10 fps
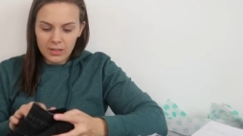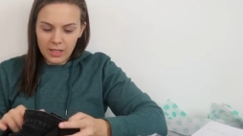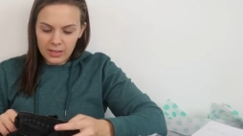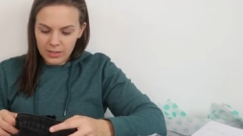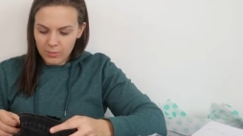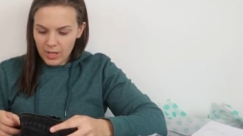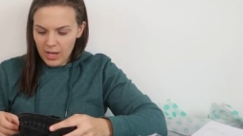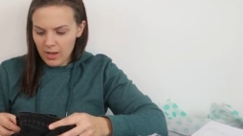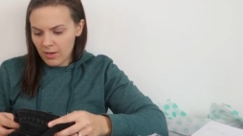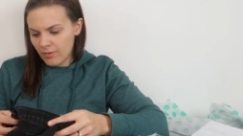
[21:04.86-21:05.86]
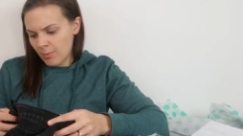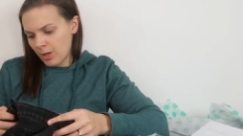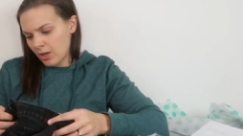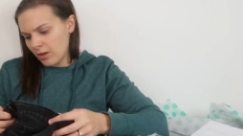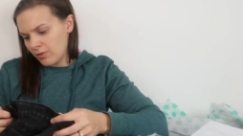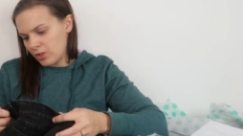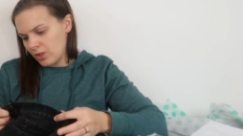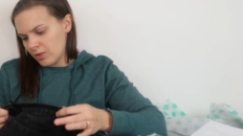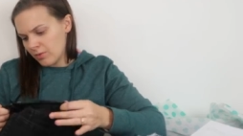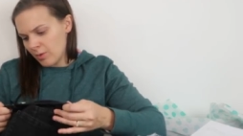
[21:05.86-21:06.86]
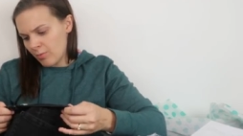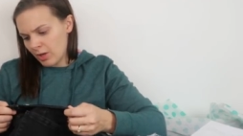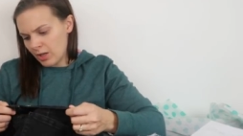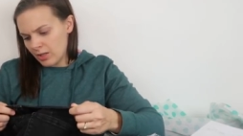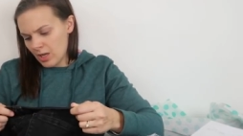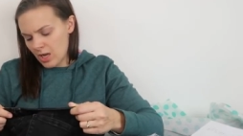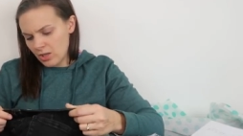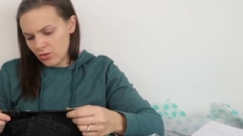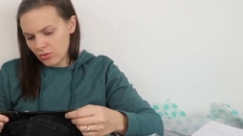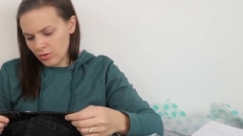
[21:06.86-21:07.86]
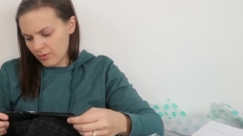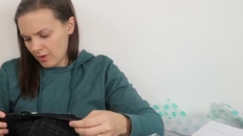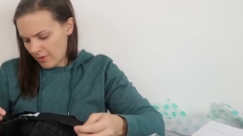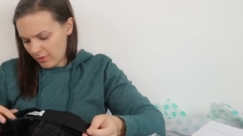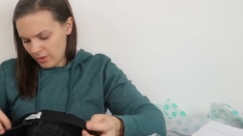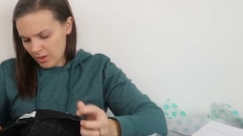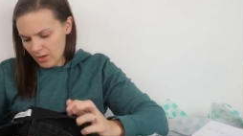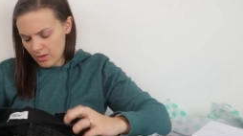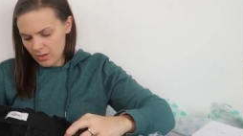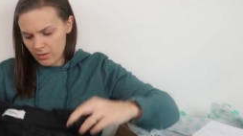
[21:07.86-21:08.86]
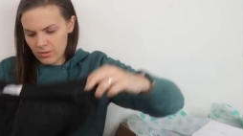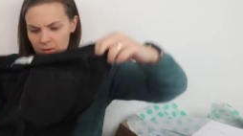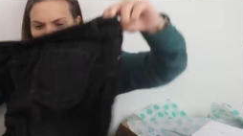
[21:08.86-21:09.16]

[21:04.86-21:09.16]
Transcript: Next, we have a pair of jeans from the brand Angels Forever Young.